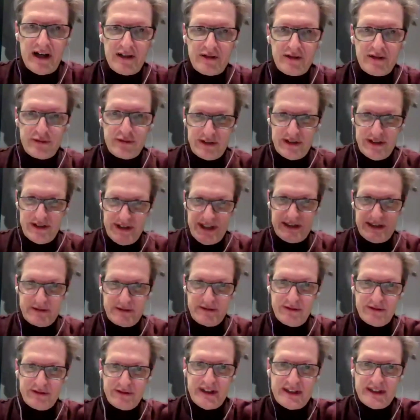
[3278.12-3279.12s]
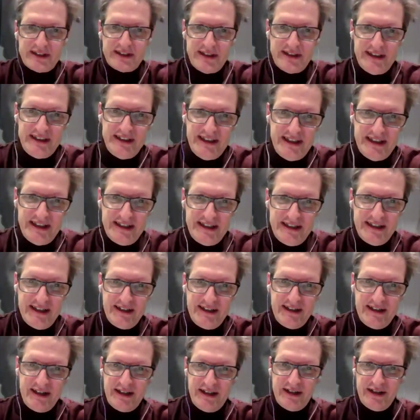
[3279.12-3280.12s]
I, I, thought in that context, indeed,
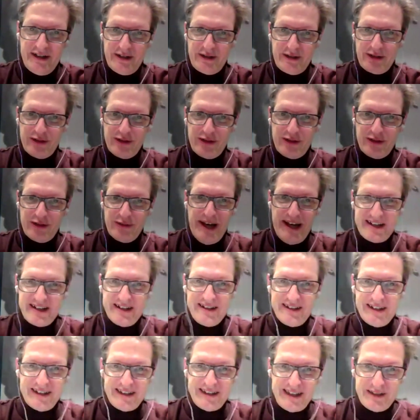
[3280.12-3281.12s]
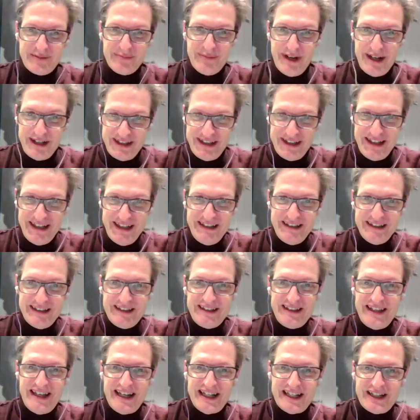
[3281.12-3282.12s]
the, the, the, comparison that is made
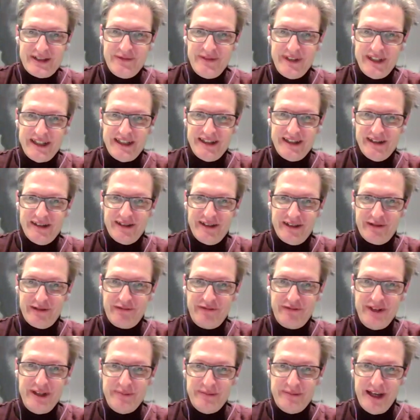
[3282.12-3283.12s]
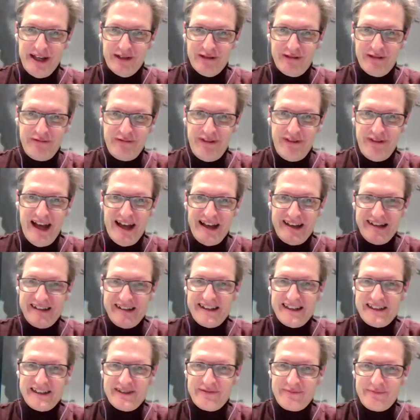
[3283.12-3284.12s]
in the text with the, the female
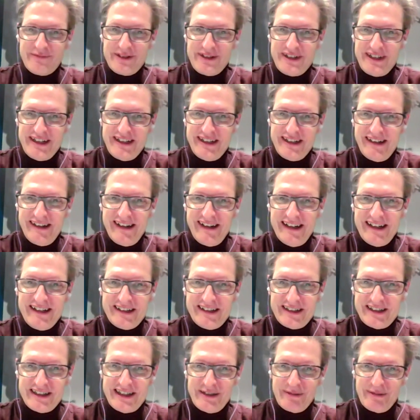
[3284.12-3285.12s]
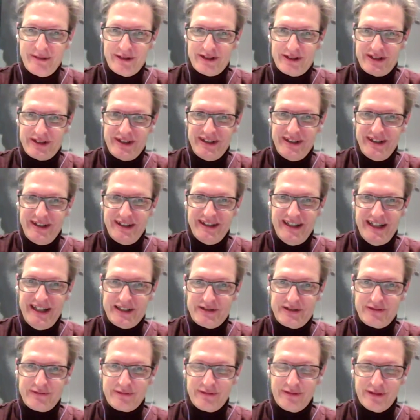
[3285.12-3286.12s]
fan is particularly interesting because
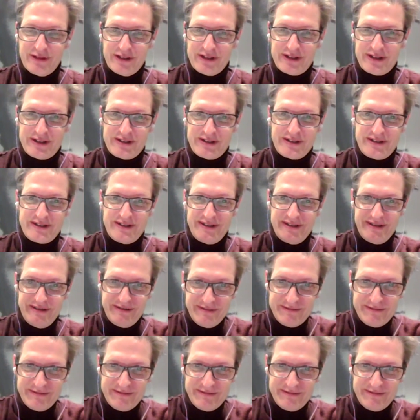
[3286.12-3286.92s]
that's, of course,